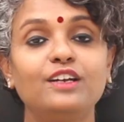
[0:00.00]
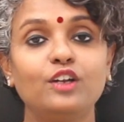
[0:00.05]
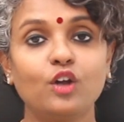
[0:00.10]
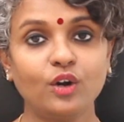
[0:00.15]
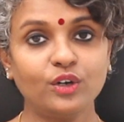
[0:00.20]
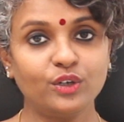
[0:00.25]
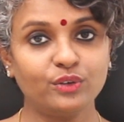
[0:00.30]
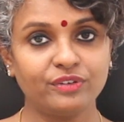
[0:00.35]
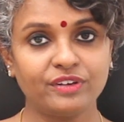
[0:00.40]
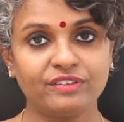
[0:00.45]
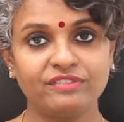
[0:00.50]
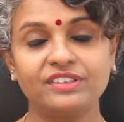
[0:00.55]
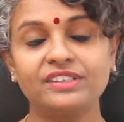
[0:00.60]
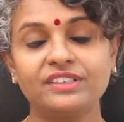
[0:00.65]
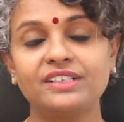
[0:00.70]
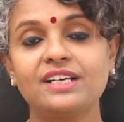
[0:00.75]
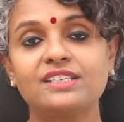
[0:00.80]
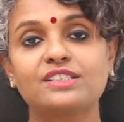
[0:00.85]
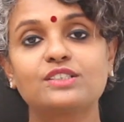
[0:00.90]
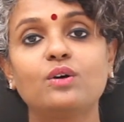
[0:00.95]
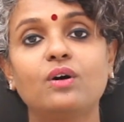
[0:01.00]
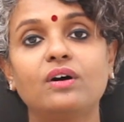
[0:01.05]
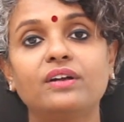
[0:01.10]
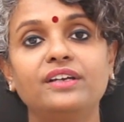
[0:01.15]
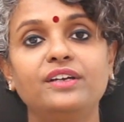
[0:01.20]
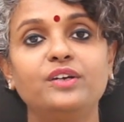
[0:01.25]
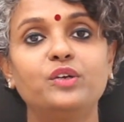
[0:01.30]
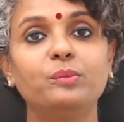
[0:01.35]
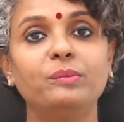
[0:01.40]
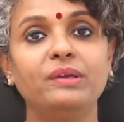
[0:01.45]
A lot of effort has
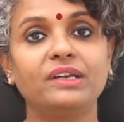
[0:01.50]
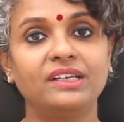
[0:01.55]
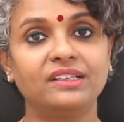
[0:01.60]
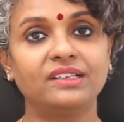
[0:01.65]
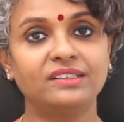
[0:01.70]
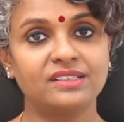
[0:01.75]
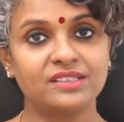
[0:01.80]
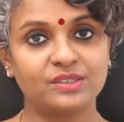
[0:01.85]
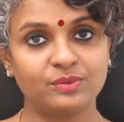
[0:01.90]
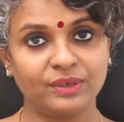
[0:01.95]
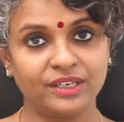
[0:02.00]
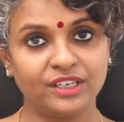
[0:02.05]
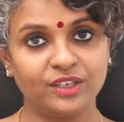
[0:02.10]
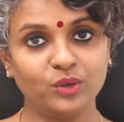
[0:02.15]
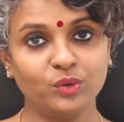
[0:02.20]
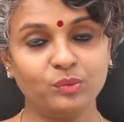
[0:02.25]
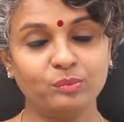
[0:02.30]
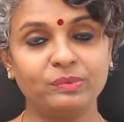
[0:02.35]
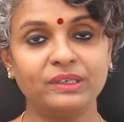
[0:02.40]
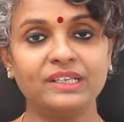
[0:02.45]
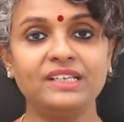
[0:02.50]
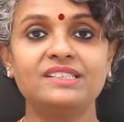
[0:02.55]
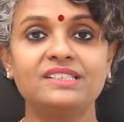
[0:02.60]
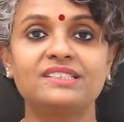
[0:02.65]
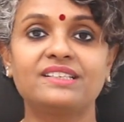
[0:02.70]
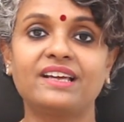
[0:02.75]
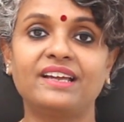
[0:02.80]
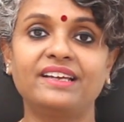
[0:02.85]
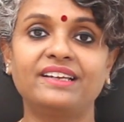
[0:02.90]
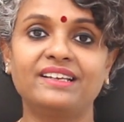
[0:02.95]
gone into making this video.
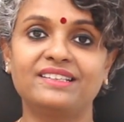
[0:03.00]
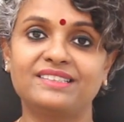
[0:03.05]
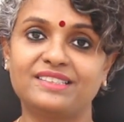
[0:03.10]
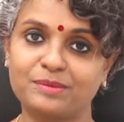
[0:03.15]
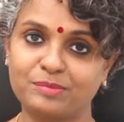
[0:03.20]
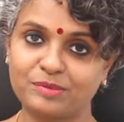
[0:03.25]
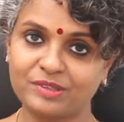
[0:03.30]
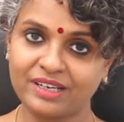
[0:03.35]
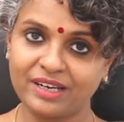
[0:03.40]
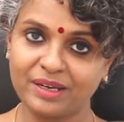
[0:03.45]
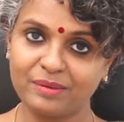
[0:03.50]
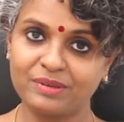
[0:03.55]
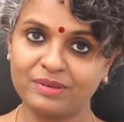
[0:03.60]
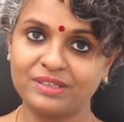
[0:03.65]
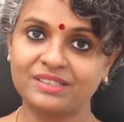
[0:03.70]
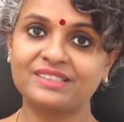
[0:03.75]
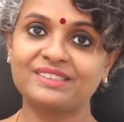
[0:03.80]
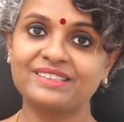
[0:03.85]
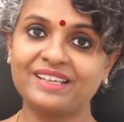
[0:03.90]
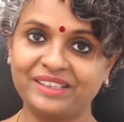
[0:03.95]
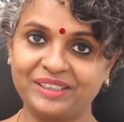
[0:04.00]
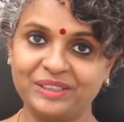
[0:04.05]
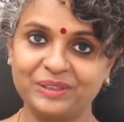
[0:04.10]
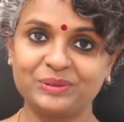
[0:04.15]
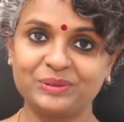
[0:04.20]
Please like and subscribe us. Thank